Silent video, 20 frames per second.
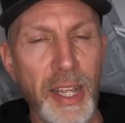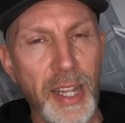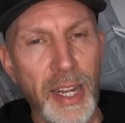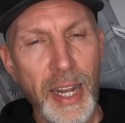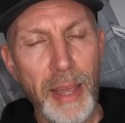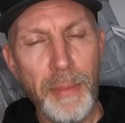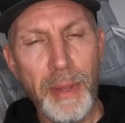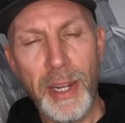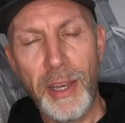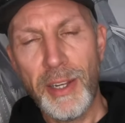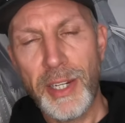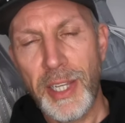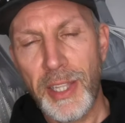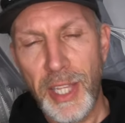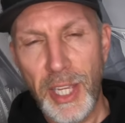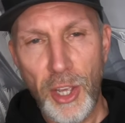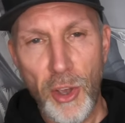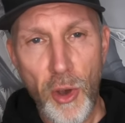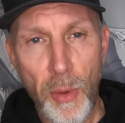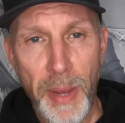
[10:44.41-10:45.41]
Let me know down in the
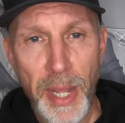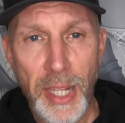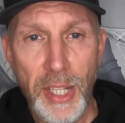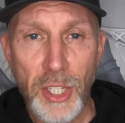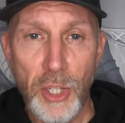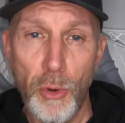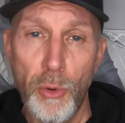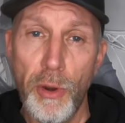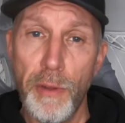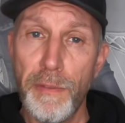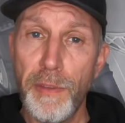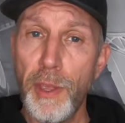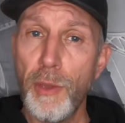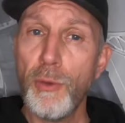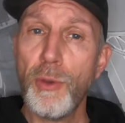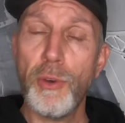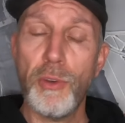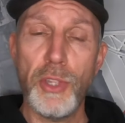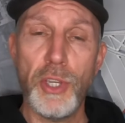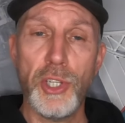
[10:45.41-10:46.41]
comments. Or have you
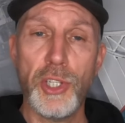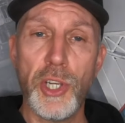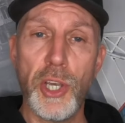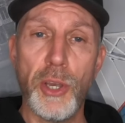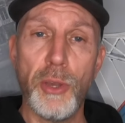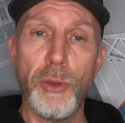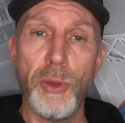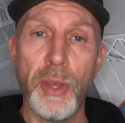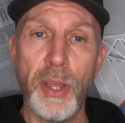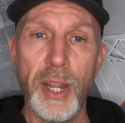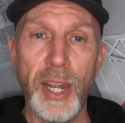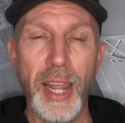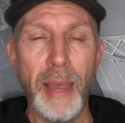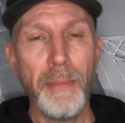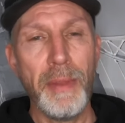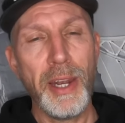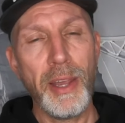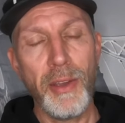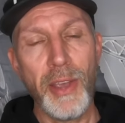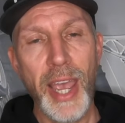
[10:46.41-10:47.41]
got the shoe? Let
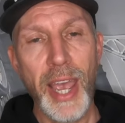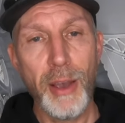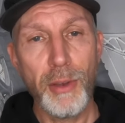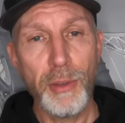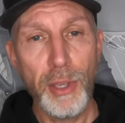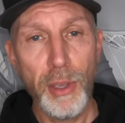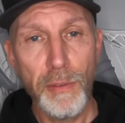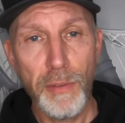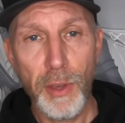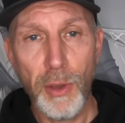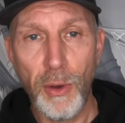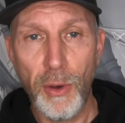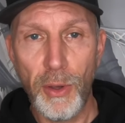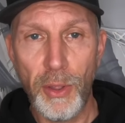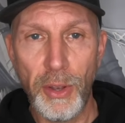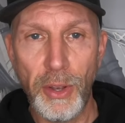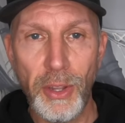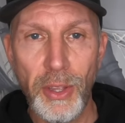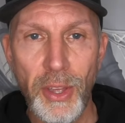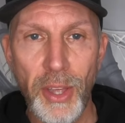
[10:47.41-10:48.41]
me know how you've got
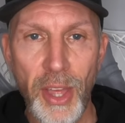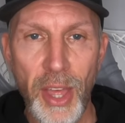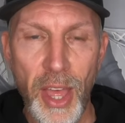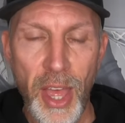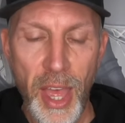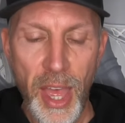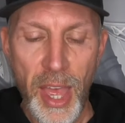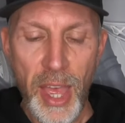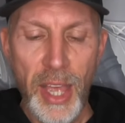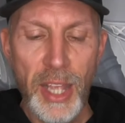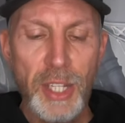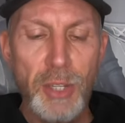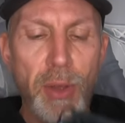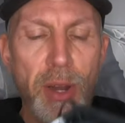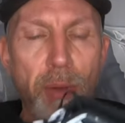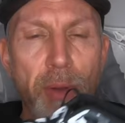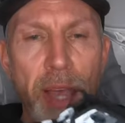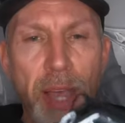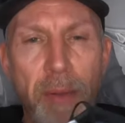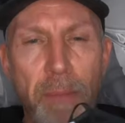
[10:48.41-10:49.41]
on. So
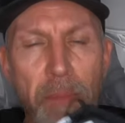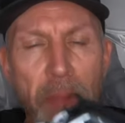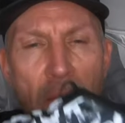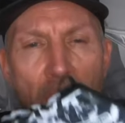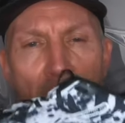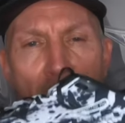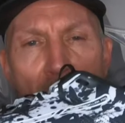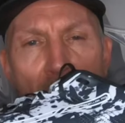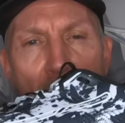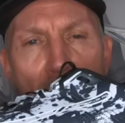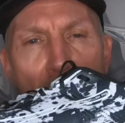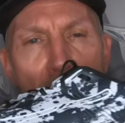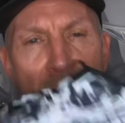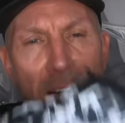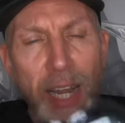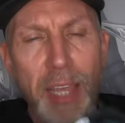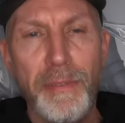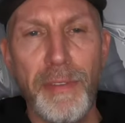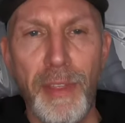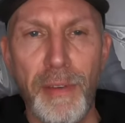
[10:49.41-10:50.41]
anyway, I'm going
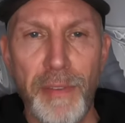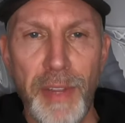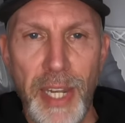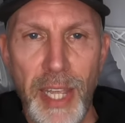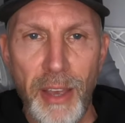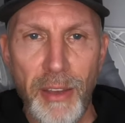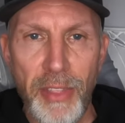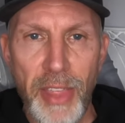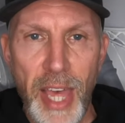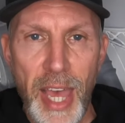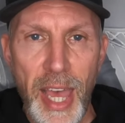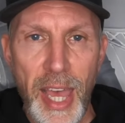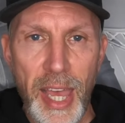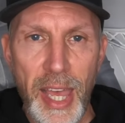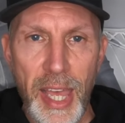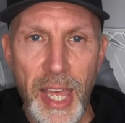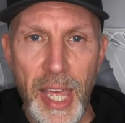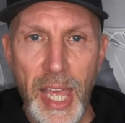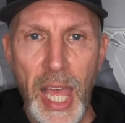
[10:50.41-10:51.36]
to leave the video there.